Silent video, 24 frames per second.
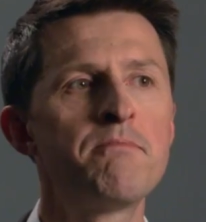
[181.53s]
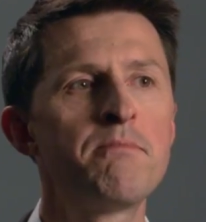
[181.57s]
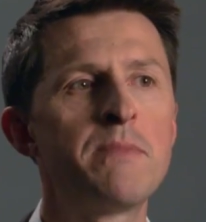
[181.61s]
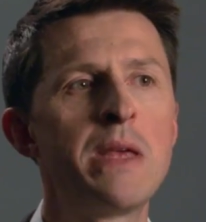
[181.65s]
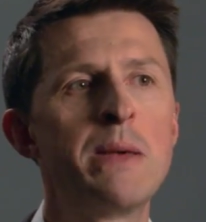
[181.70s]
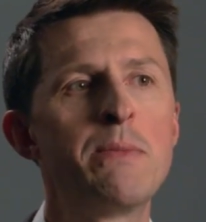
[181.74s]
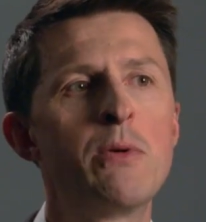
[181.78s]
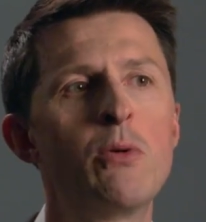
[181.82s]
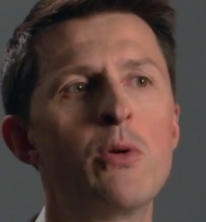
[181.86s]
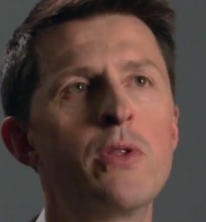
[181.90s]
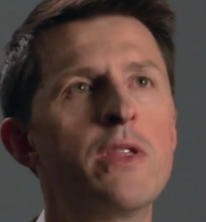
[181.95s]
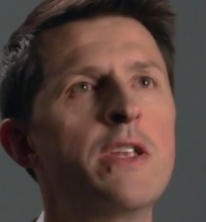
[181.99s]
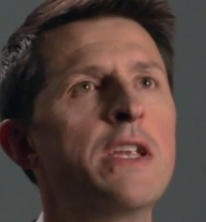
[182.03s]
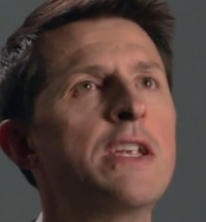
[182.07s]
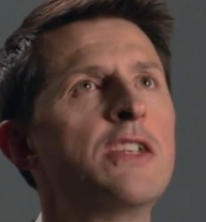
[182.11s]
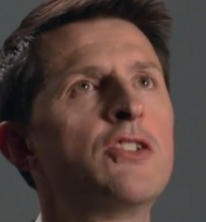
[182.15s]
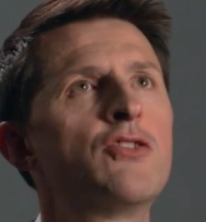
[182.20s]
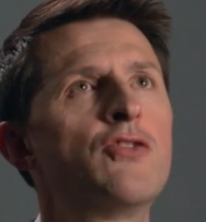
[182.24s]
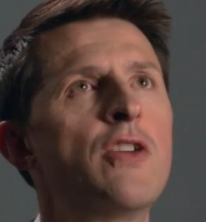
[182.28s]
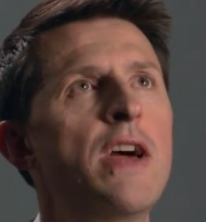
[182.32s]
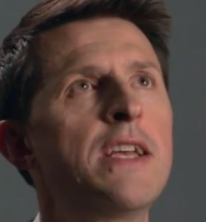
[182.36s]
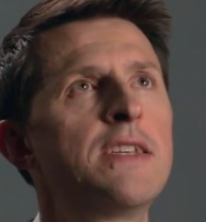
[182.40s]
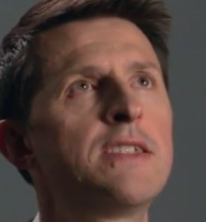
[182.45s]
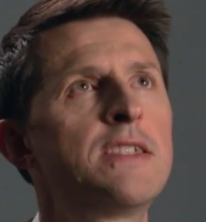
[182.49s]
people with an
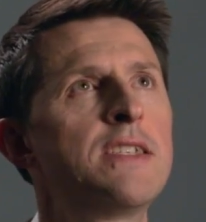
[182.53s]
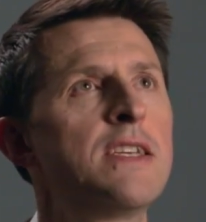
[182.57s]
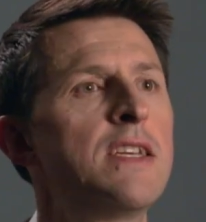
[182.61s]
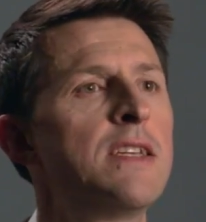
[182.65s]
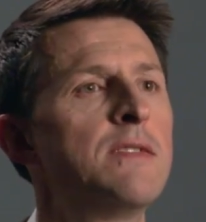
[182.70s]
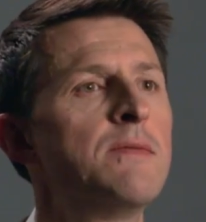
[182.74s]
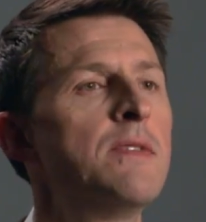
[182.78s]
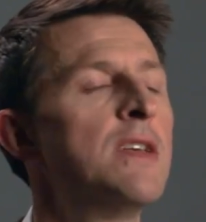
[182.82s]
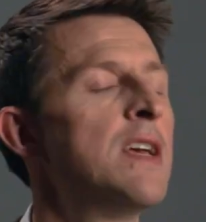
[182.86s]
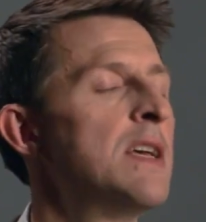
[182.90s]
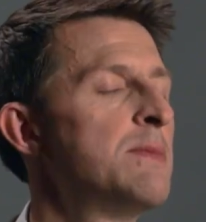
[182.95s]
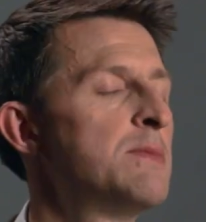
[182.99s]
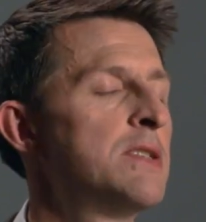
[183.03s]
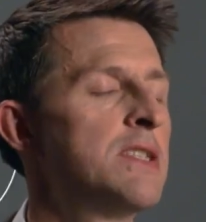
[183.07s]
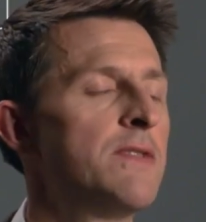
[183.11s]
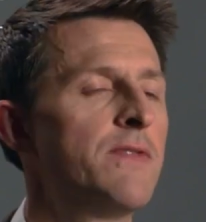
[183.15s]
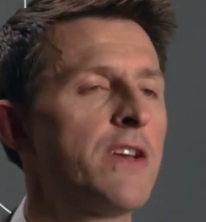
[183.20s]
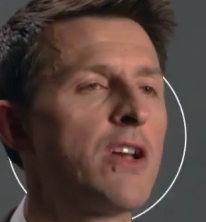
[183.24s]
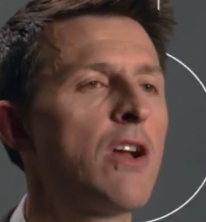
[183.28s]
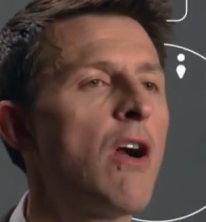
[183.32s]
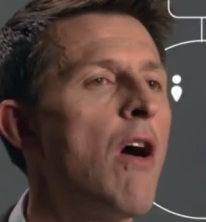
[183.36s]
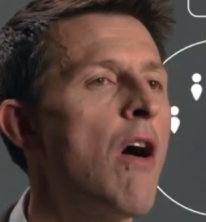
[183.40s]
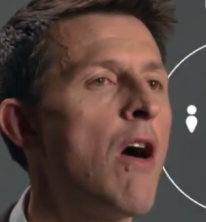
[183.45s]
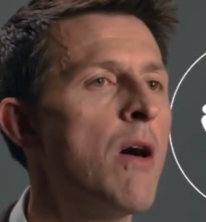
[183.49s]
interest in a
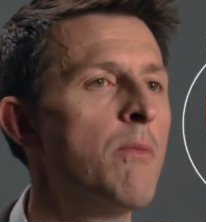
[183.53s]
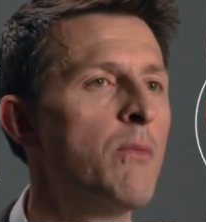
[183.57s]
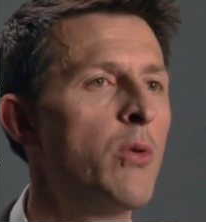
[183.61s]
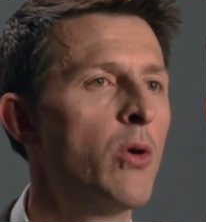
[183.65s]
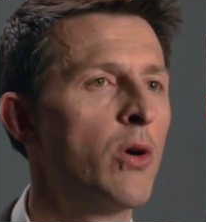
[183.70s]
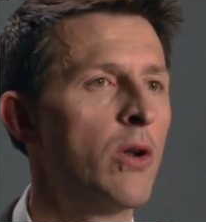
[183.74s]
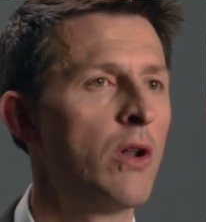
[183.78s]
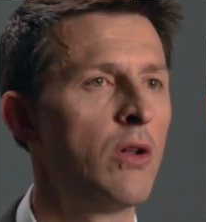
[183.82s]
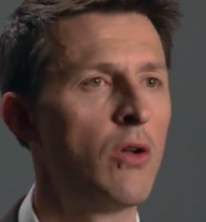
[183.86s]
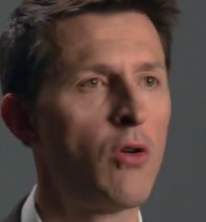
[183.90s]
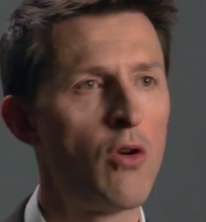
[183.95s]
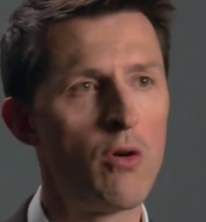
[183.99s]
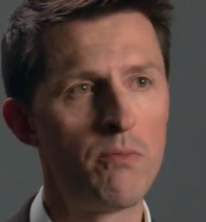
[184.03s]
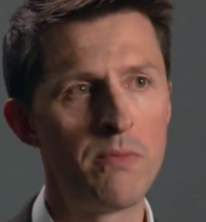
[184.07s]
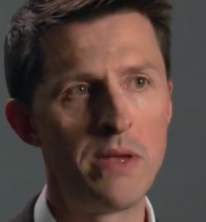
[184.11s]
specific car model or